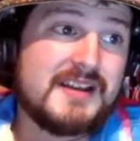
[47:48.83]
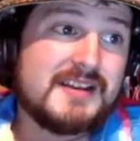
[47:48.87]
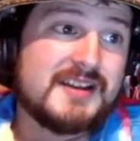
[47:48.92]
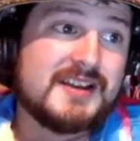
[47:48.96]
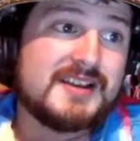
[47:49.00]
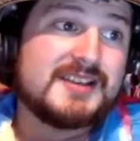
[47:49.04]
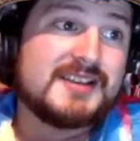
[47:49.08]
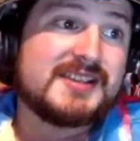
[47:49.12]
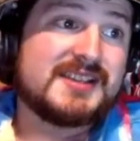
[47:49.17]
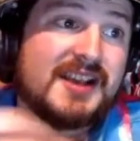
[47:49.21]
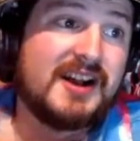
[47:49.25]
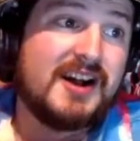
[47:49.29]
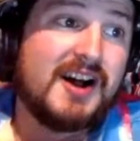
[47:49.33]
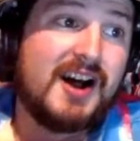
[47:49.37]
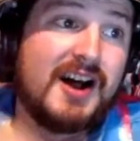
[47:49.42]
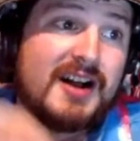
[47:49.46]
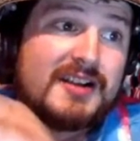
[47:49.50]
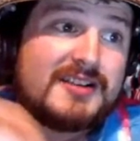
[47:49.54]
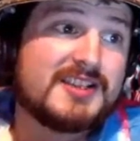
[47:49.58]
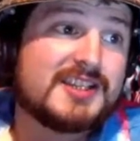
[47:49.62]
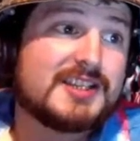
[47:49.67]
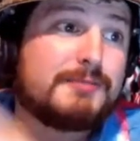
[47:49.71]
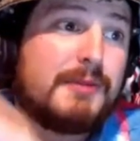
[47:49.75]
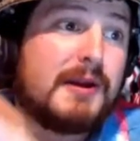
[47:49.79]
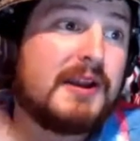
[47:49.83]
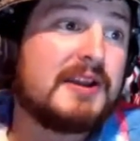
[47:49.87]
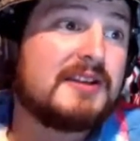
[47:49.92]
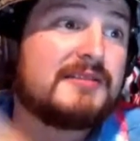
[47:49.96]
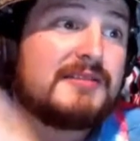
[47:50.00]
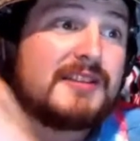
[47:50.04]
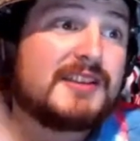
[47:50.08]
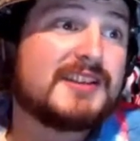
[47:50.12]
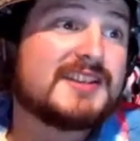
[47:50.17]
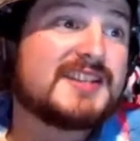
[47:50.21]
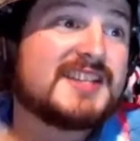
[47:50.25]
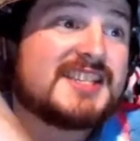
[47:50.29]
because uh, despite
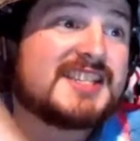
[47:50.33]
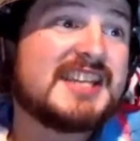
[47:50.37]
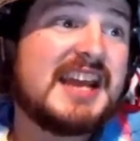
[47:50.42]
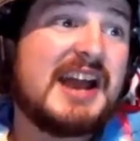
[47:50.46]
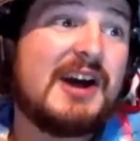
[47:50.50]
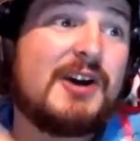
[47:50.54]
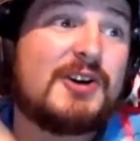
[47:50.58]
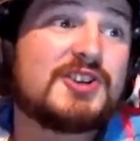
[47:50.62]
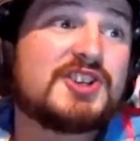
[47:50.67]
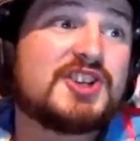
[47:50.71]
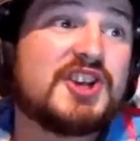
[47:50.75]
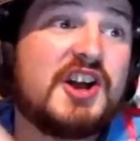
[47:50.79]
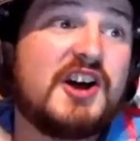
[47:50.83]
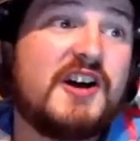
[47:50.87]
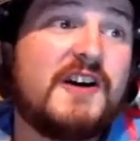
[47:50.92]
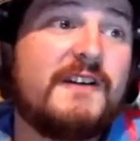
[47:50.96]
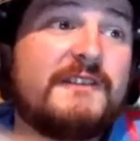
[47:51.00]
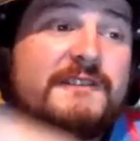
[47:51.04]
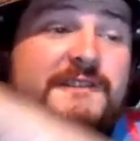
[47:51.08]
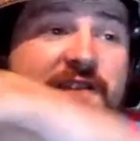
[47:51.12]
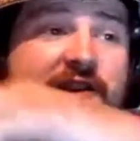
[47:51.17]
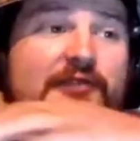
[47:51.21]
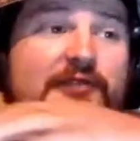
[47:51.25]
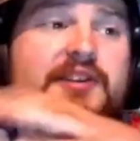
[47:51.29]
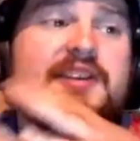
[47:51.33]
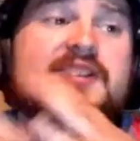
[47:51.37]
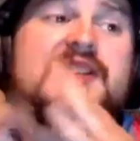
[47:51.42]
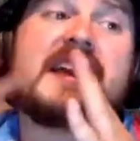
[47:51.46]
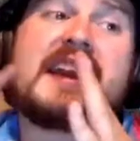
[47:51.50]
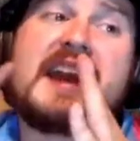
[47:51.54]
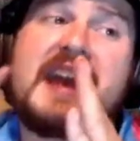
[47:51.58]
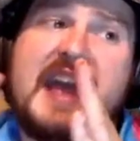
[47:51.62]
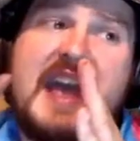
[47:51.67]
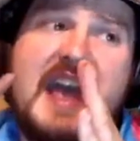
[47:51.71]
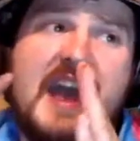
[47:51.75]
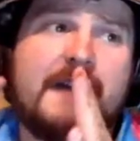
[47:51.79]
the nostalgia feeling that
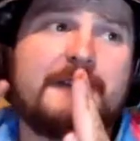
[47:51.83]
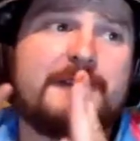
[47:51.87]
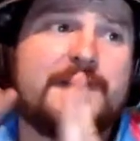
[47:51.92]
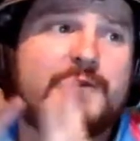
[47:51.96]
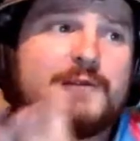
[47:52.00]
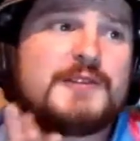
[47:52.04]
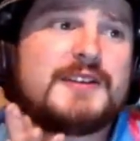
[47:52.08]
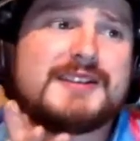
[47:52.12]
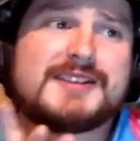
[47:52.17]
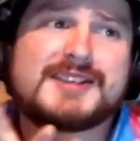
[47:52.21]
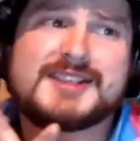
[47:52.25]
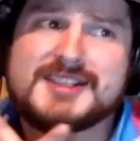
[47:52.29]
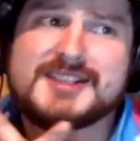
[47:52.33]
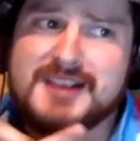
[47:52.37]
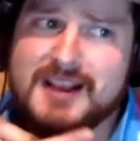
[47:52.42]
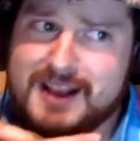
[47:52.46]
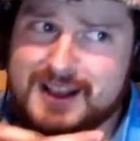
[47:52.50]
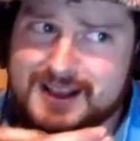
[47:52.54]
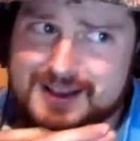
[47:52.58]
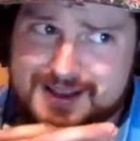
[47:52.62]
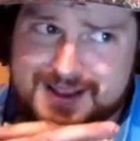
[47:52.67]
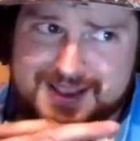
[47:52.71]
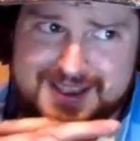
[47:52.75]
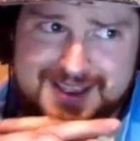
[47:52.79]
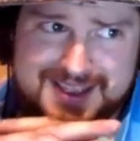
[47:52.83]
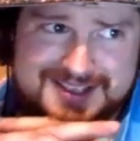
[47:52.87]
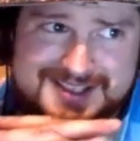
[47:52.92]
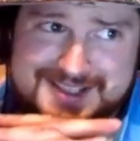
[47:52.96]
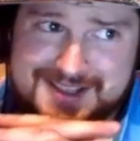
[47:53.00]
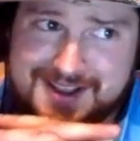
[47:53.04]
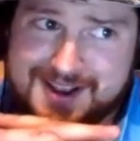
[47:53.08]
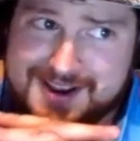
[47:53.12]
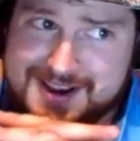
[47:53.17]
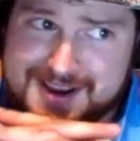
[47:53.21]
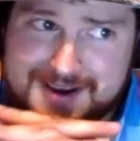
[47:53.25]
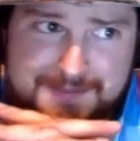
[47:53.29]
I have for this, uh, it's
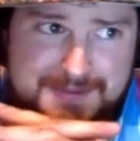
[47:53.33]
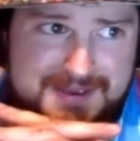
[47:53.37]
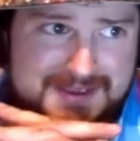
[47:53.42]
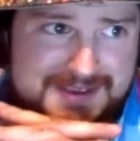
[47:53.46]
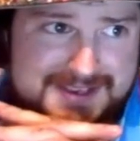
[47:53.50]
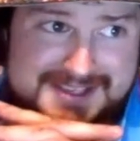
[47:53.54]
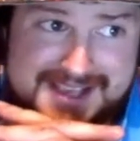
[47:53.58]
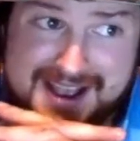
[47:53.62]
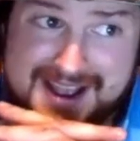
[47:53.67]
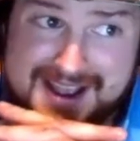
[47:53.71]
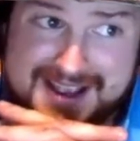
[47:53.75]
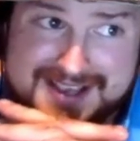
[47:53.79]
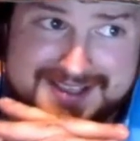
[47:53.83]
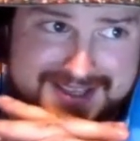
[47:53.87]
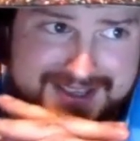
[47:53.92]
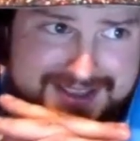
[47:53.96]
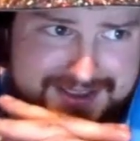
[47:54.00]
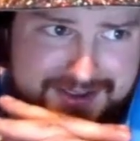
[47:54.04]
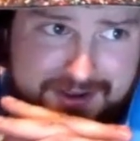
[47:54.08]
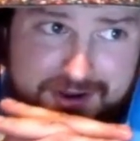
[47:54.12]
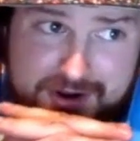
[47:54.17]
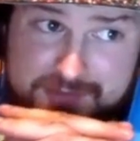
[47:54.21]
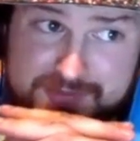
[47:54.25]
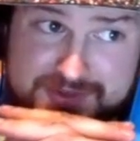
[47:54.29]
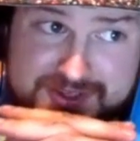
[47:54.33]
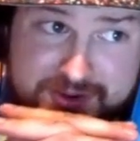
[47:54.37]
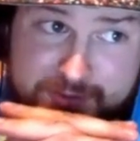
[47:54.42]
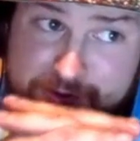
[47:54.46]
not going to be as high as I thought it was